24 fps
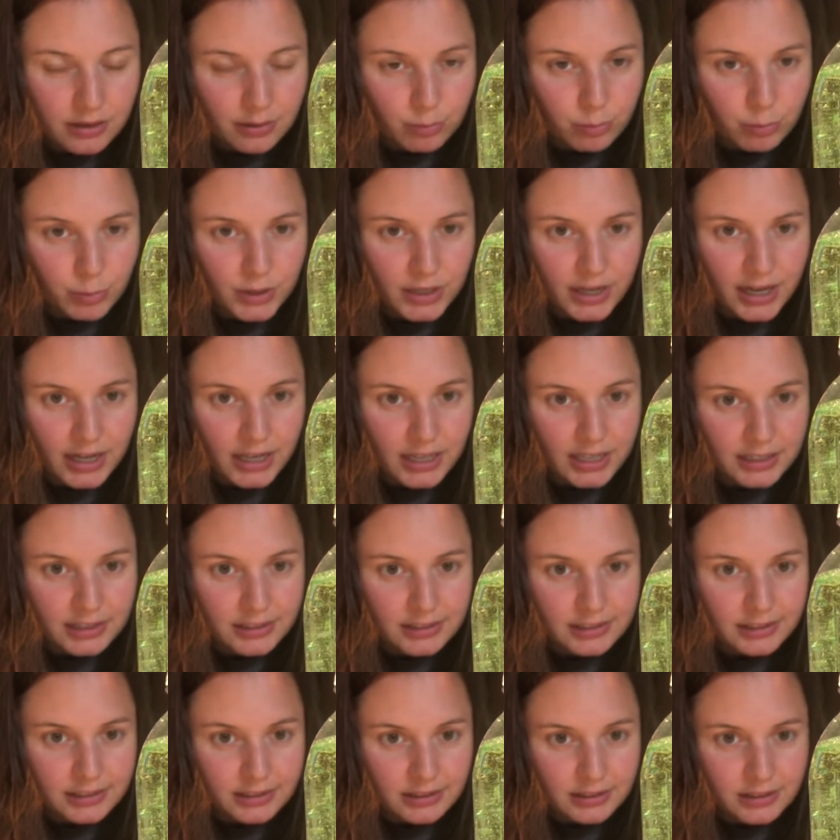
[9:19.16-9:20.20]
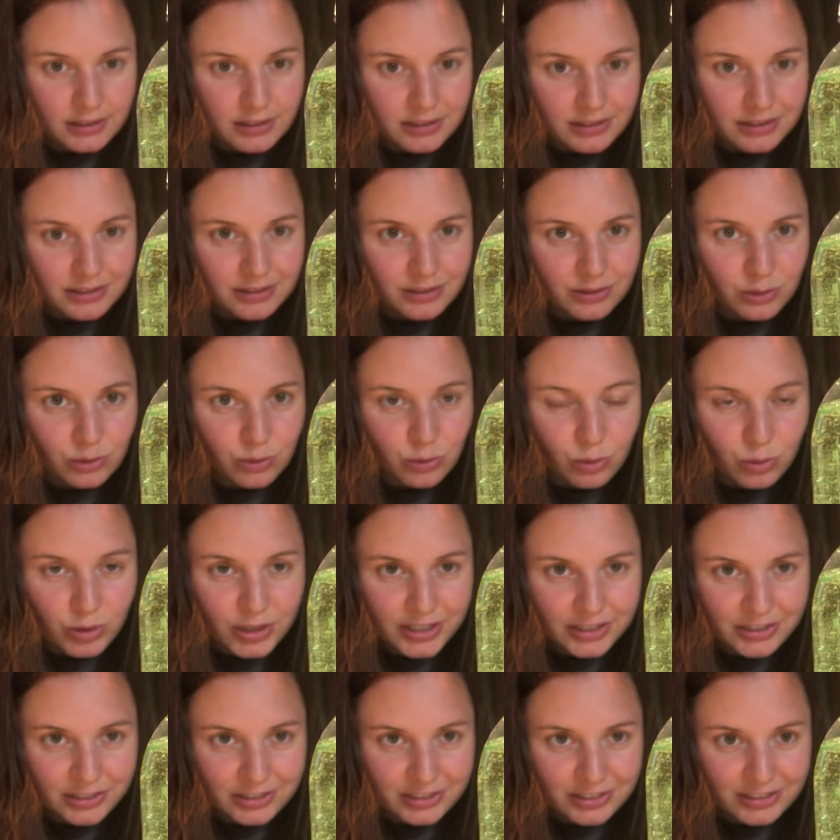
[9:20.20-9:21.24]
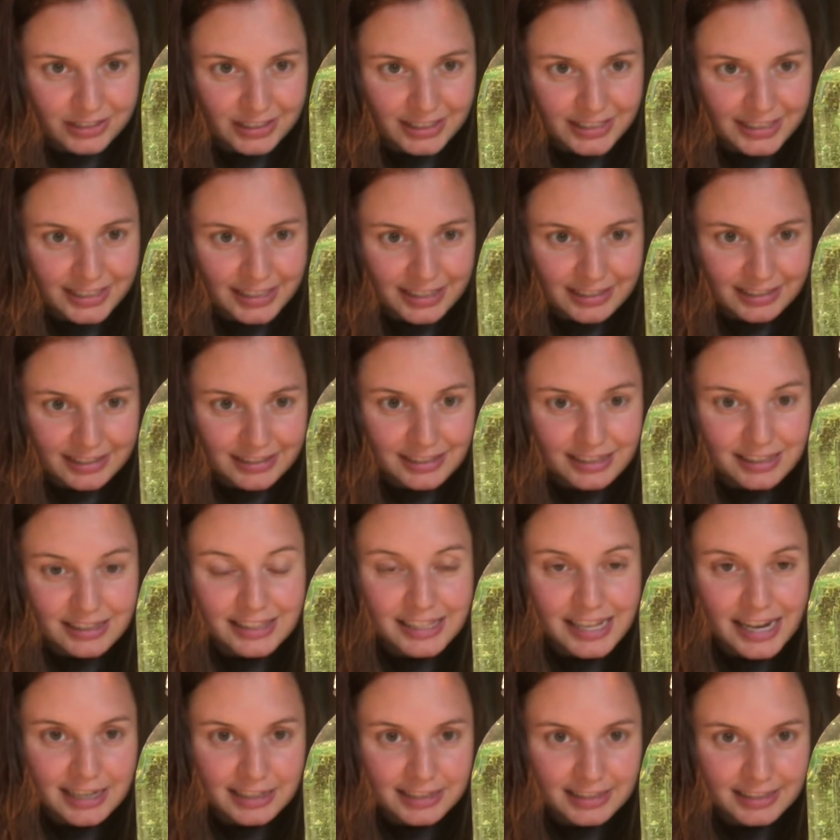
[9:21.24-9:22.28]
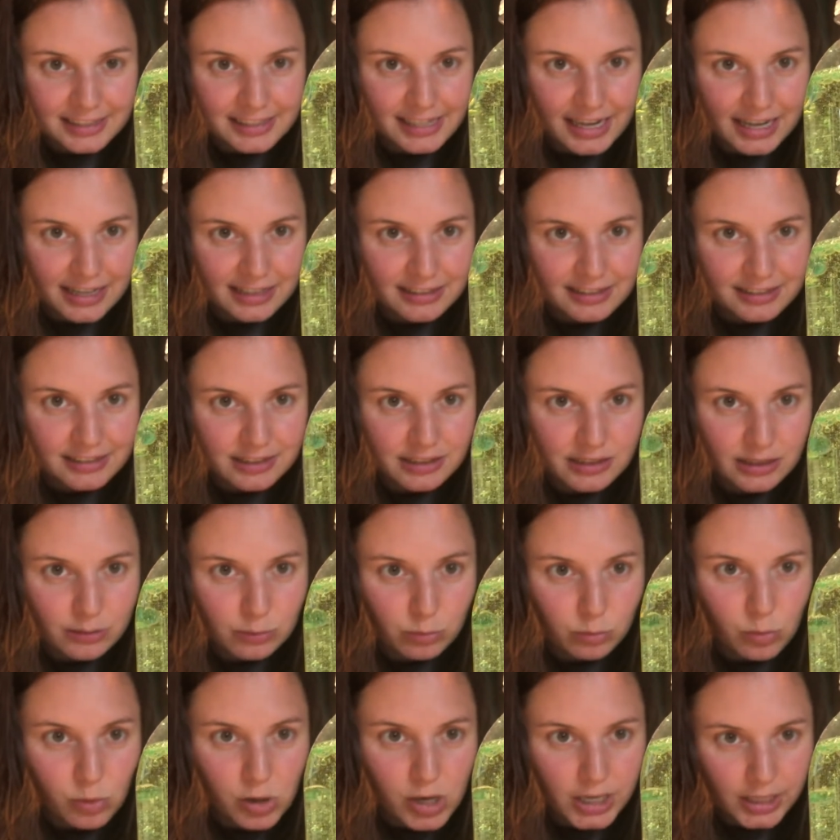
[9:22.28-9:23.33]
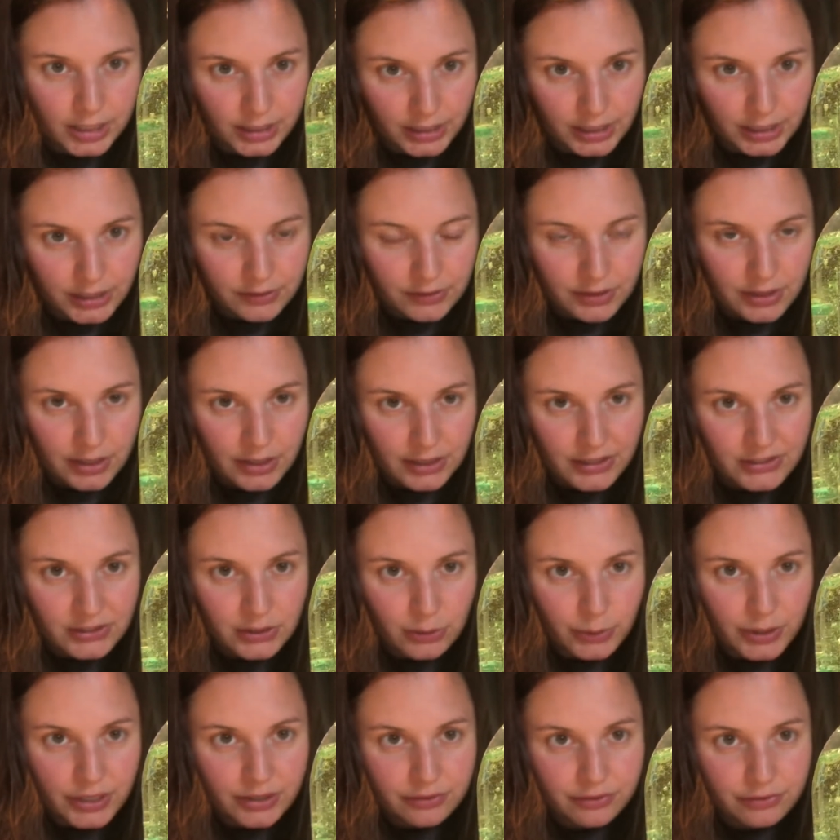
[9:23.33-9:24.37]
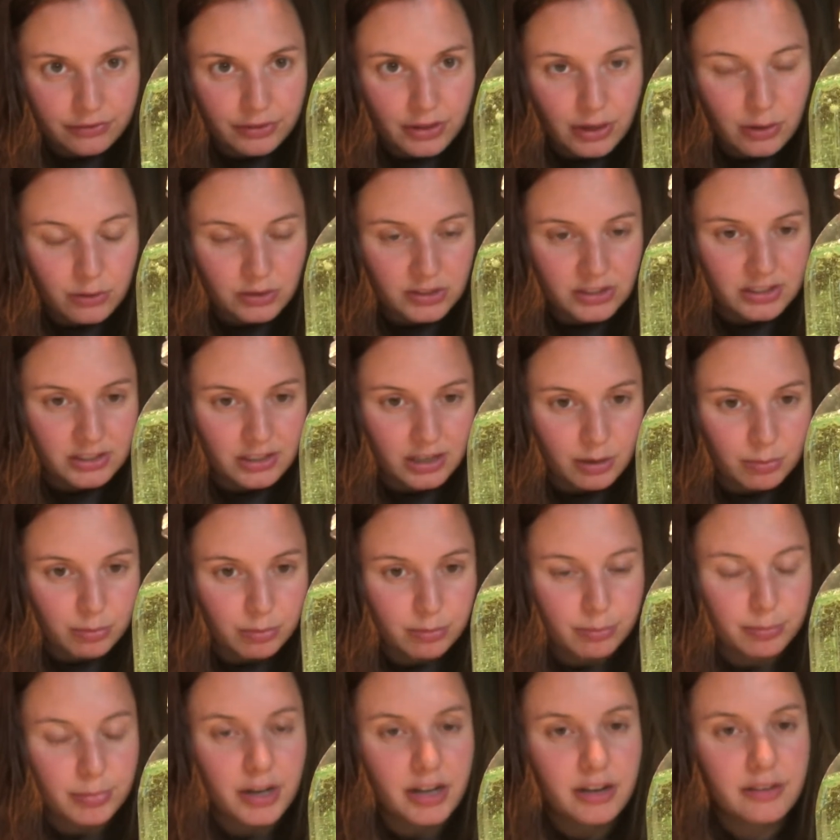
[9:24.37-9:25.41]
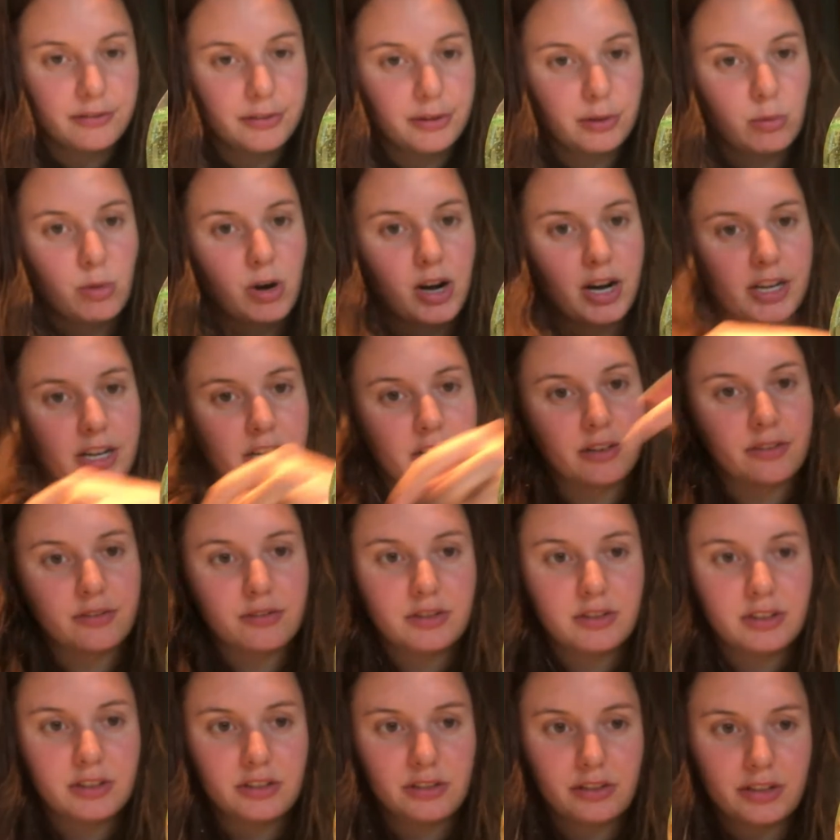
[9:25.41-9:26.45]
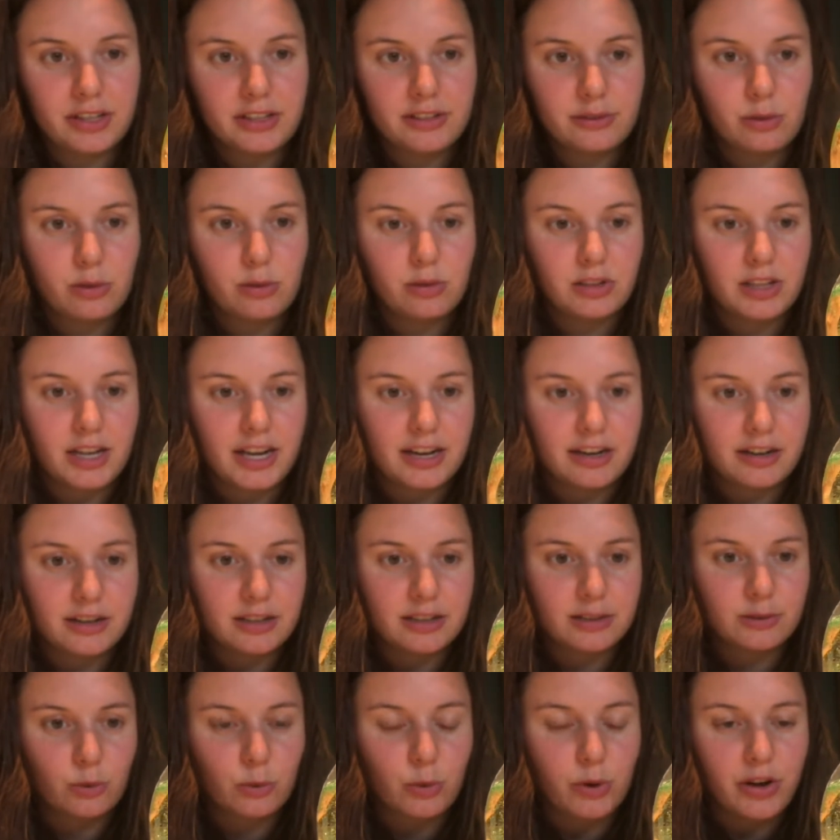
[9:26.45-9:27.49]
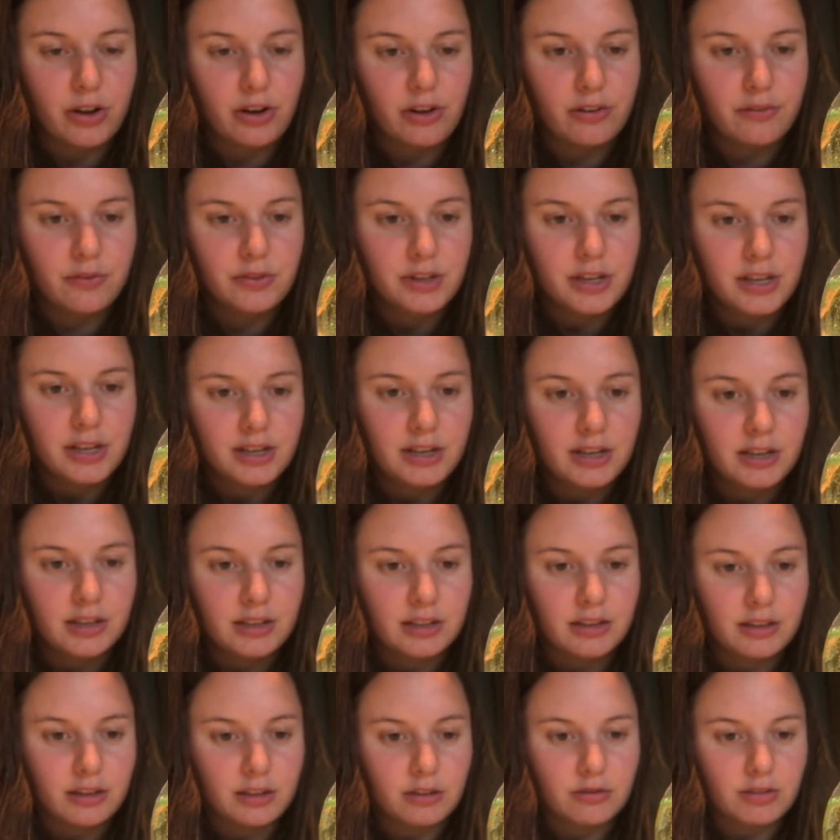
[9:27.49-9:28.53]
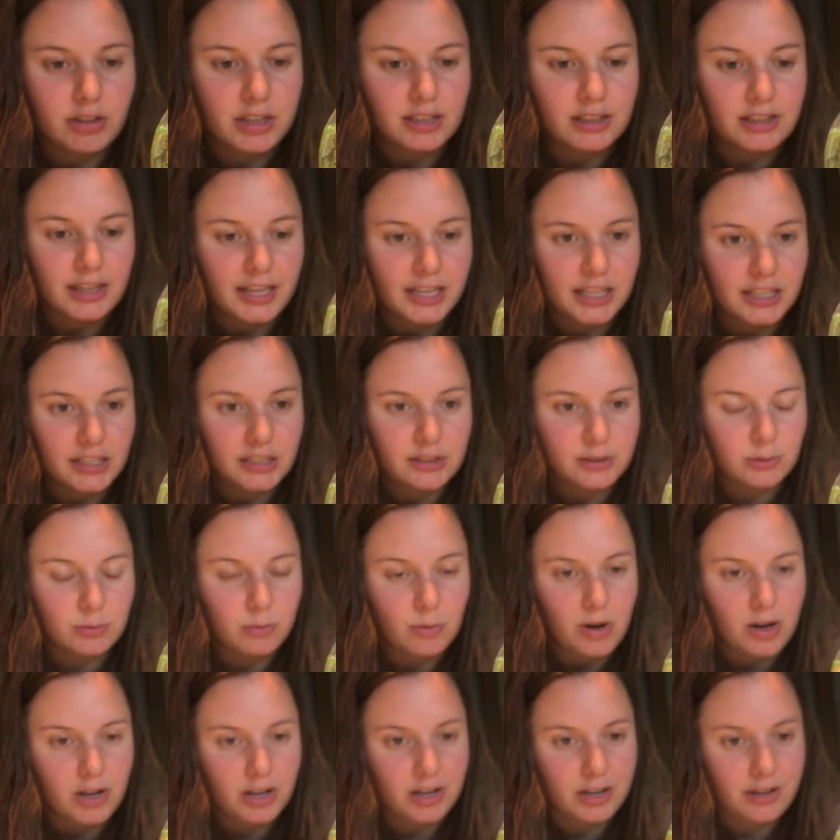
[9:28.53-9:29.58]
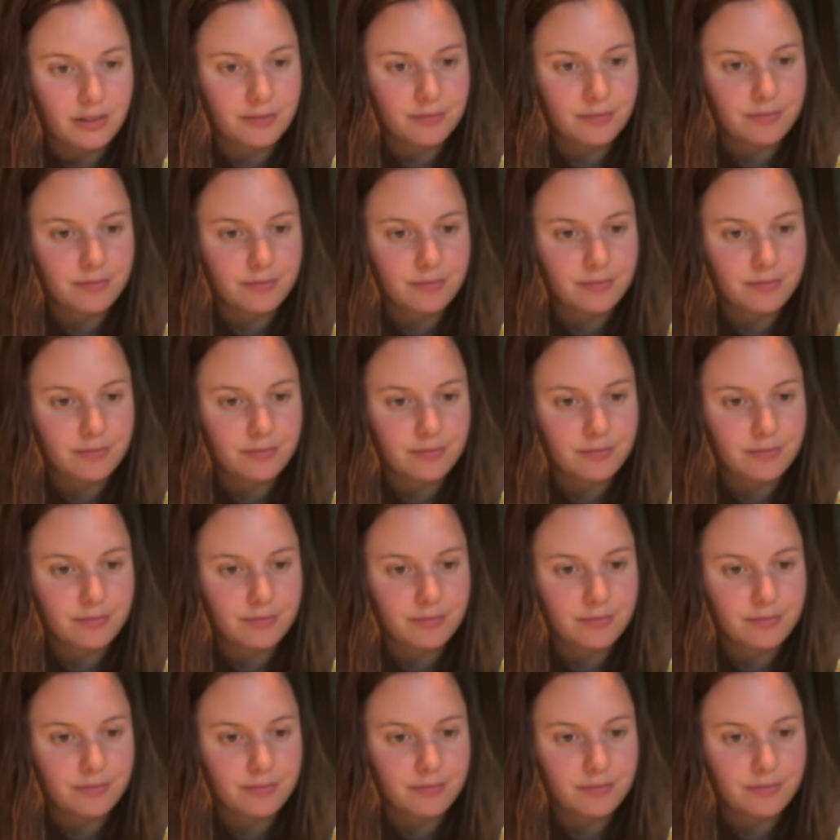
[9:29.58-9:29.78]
Because oil is less dense than water, so it floats above the water. So this whole layer is oil, the green layer is water.